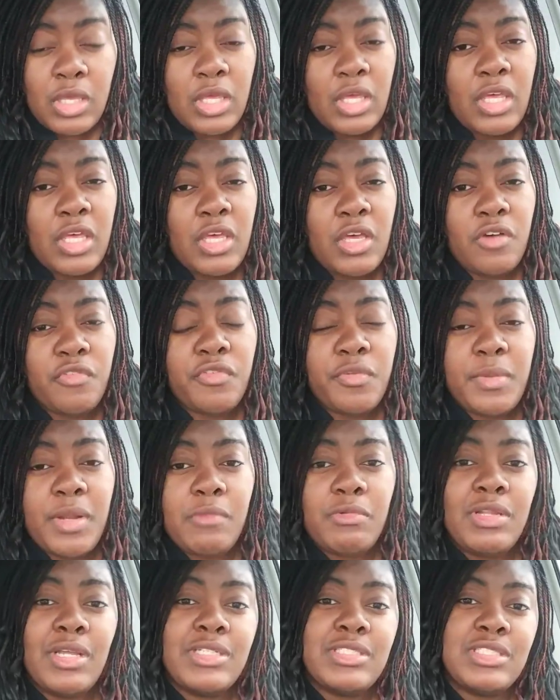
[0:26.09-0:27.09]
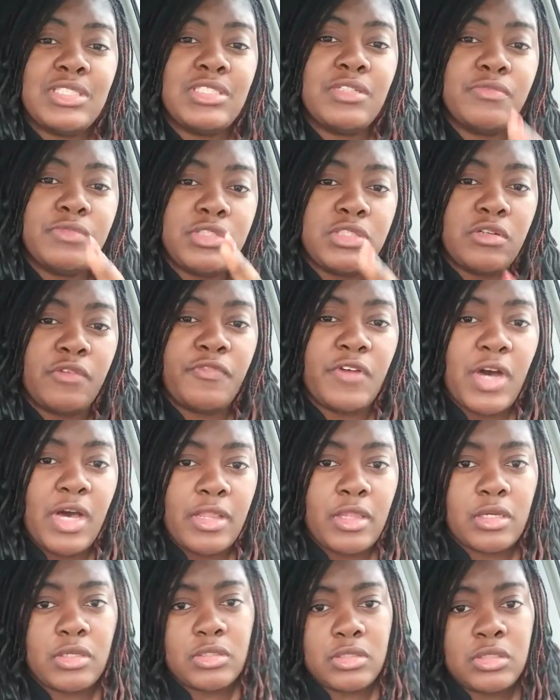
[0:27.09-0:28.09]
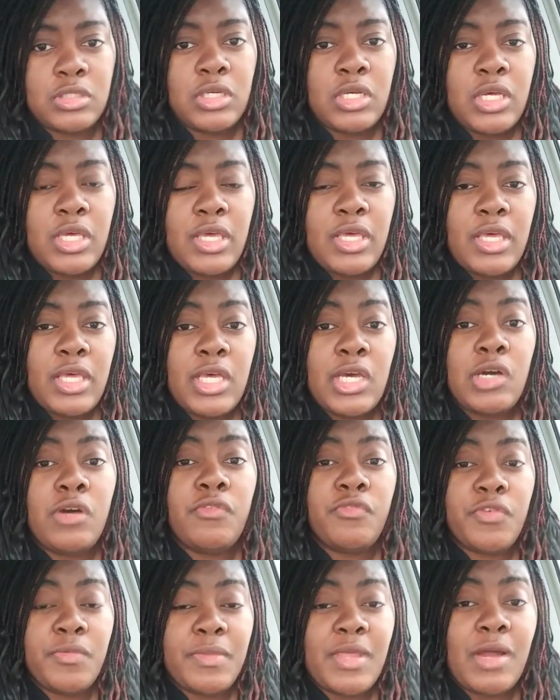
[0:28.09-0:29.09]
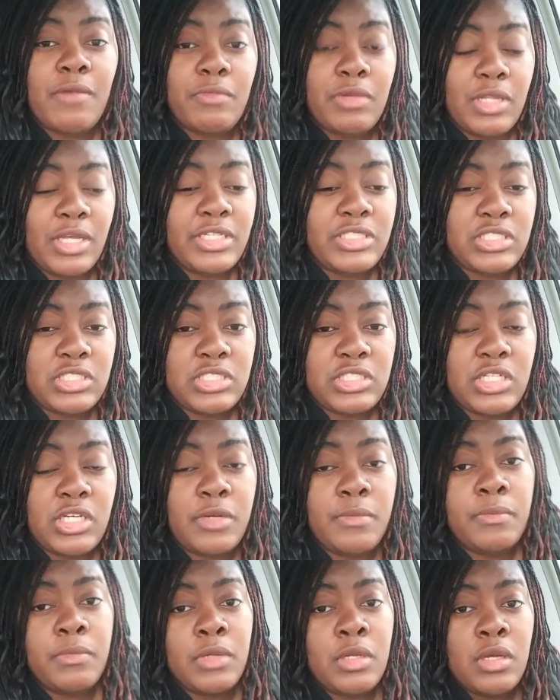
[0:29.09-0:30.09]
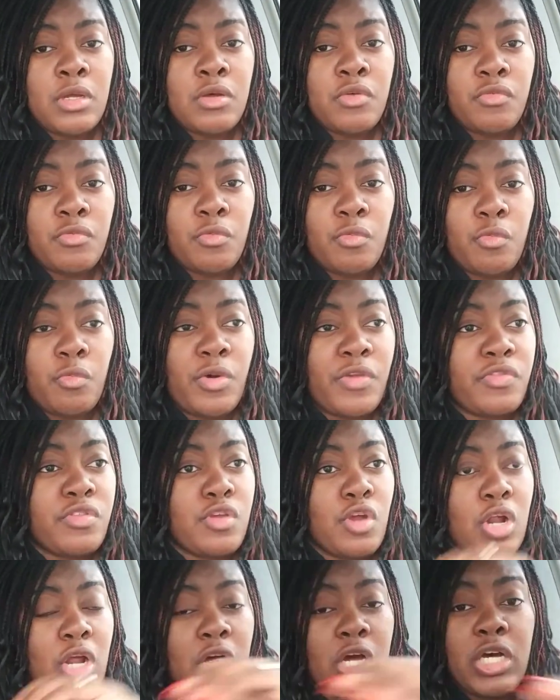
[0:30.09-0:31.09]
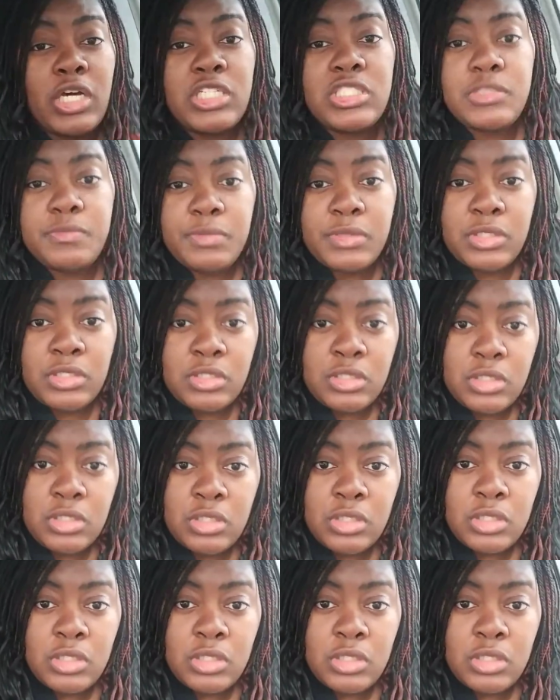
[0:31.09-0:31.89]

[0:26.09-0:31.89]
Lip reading: Heal from that relationship with your father. Heal from that relationship with your husband.